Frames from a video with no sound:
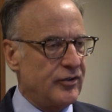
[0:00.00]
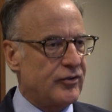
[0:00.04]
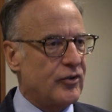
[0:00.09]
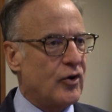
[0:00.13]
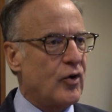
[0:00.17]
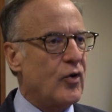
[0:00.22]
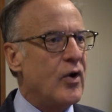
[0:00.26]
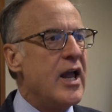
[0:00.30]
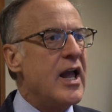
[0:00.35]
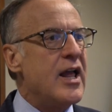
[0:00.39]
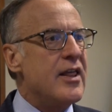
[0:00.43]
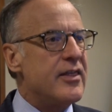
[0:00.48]

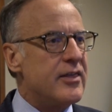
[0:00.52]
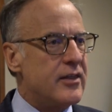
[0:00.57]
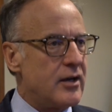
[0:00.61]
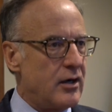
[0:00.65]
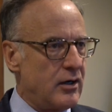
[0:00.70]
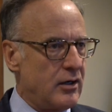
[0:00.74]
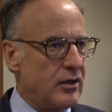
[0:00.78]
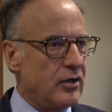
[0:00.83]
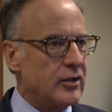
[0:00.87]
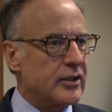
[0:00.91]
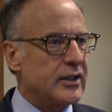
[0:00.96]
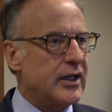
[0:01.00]
so
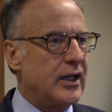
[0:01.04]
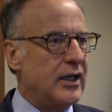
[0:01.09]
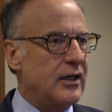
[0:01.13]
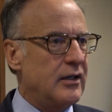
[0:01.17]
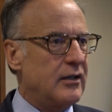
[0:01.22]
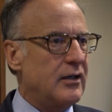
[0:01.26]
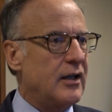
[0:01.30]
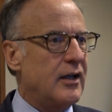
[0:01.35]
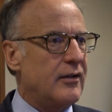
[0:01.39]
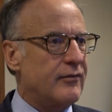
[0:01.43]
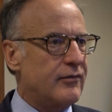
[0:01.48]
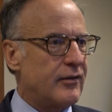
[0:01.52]
they're
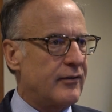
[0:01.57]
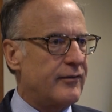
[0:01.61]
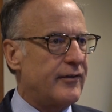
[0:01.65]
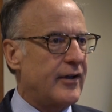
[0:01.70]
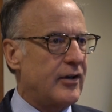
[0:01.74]
looking uh, for